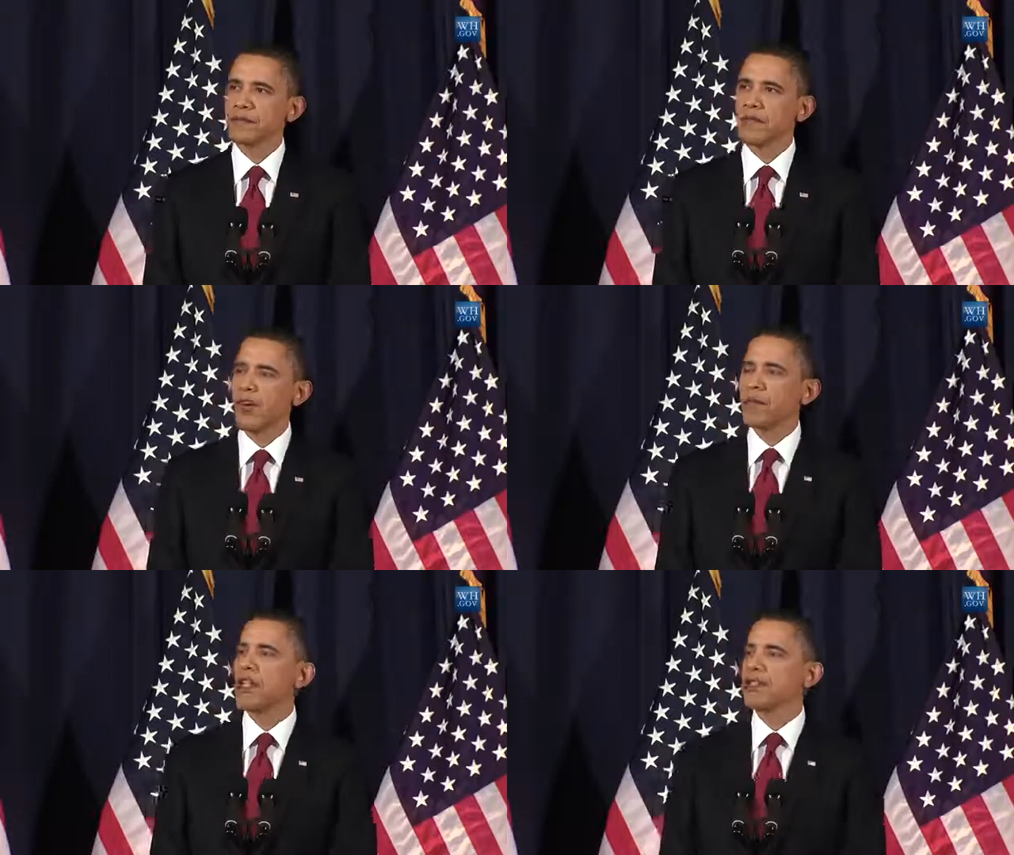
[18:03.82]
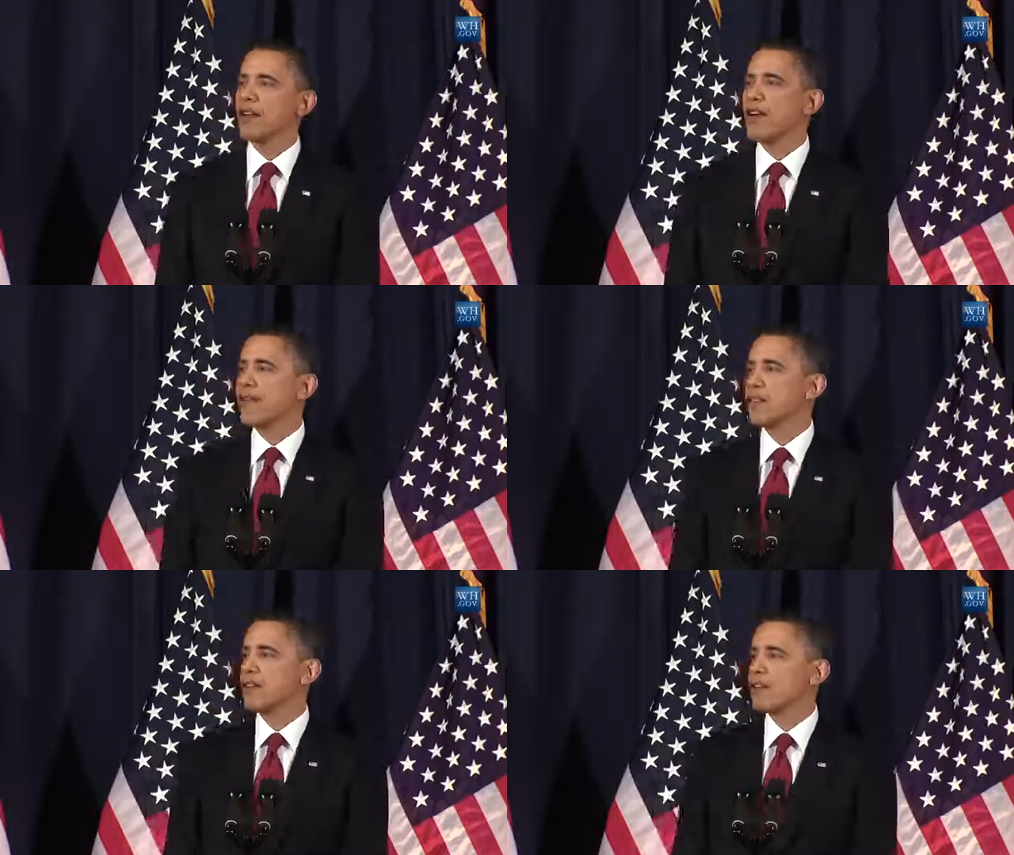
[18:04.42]
of our military
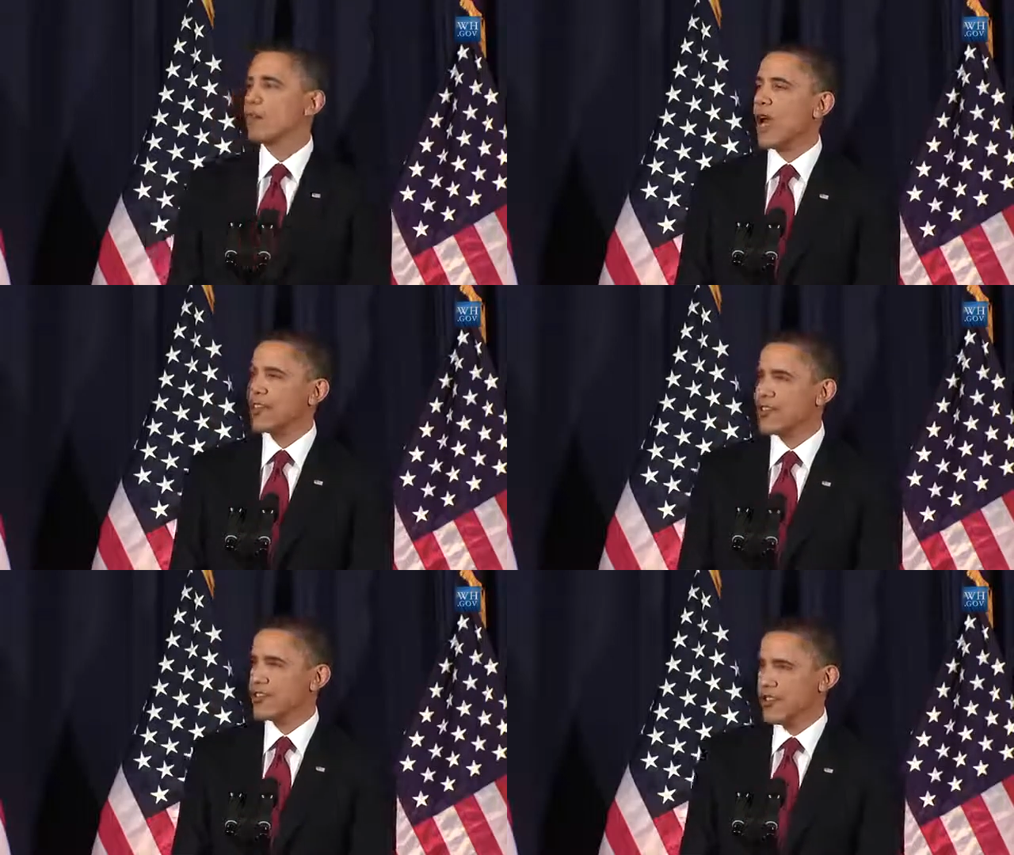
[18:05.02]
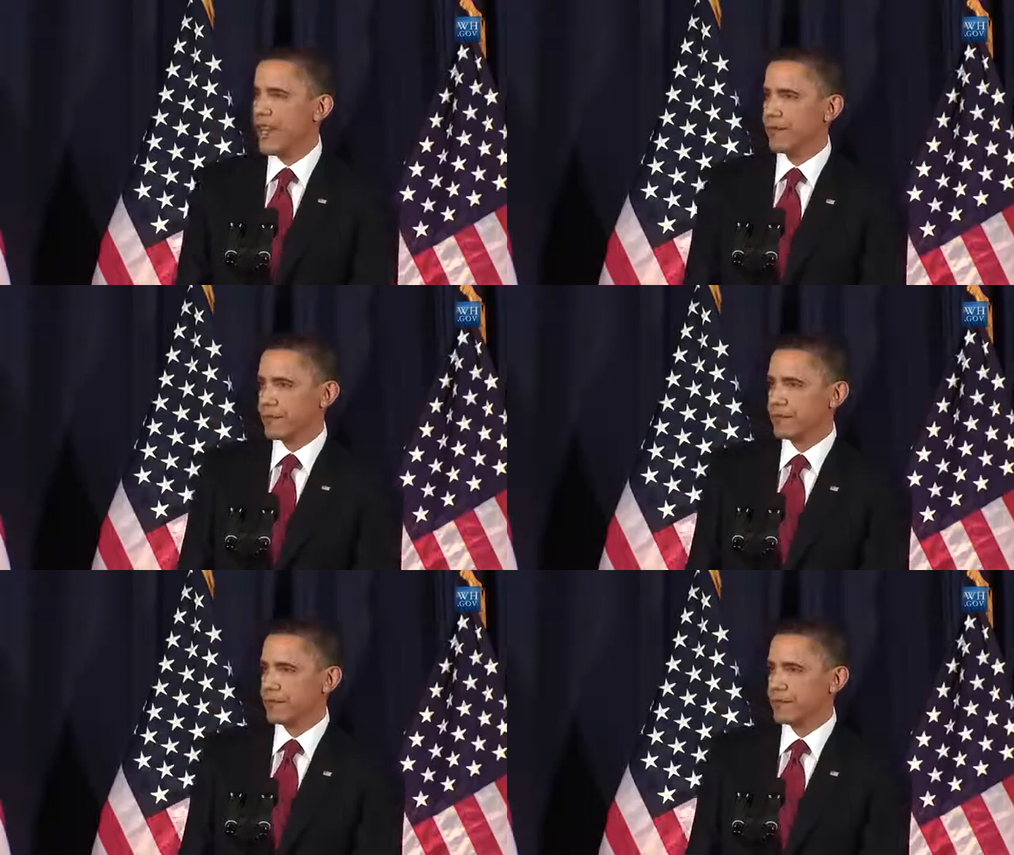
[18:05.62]
effort ratchets down,